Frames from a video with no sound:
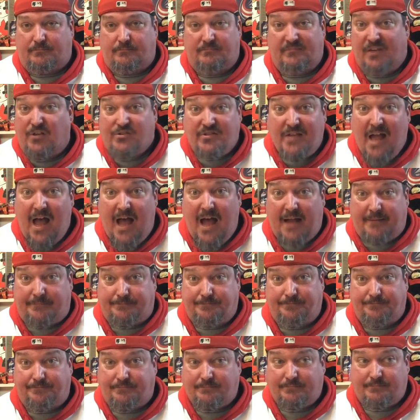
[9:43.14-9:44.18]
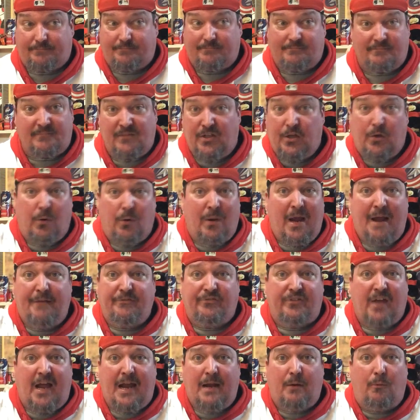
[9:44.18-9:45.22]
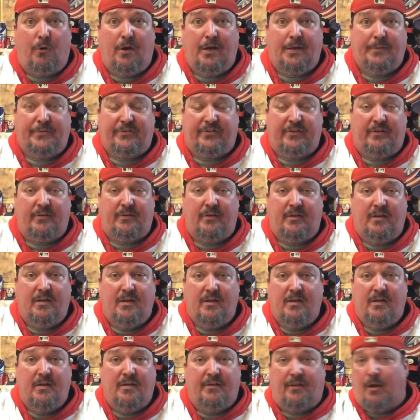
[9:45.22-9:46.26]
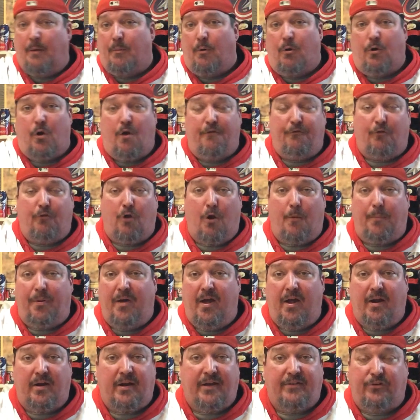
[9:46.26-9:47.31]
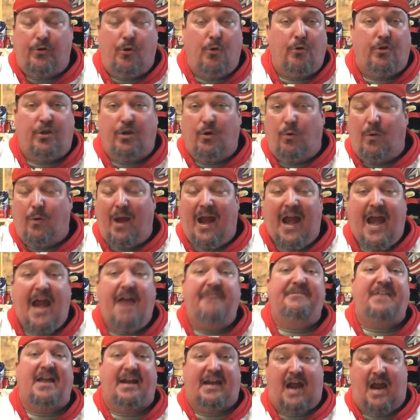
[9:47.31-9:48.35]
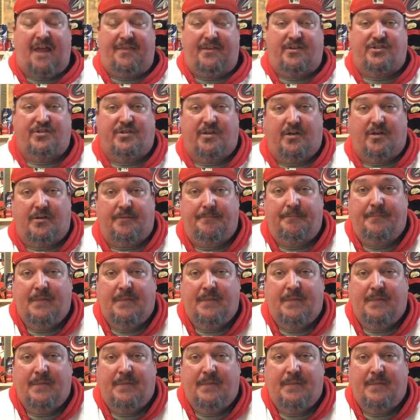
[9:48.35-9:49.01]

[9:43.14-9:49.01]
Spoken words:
There's not. You don't have Zion Williamson, the number one overall pick at Duke. You don't have that guy this year.